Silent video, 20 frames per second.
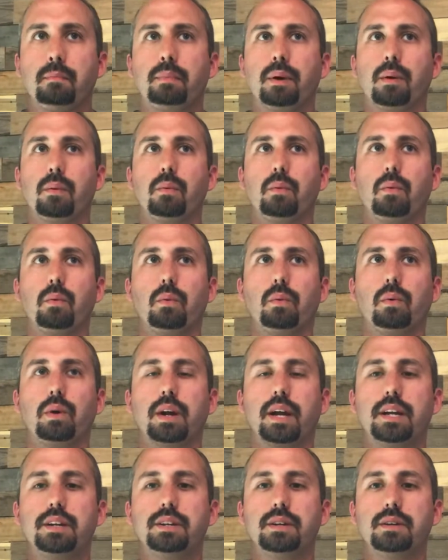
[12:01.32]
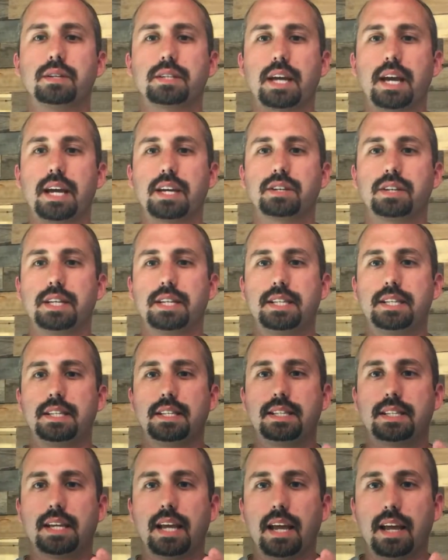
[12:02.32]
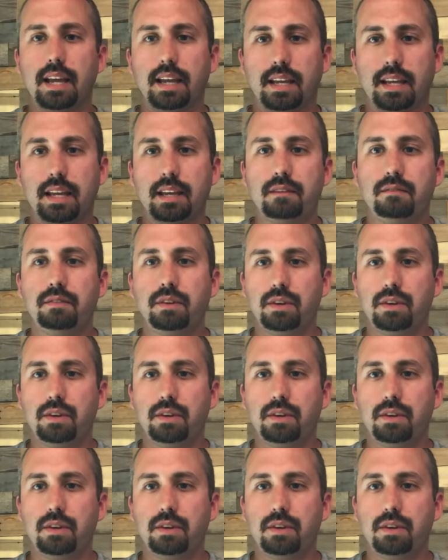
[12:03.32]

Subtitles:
But what I do is I actually give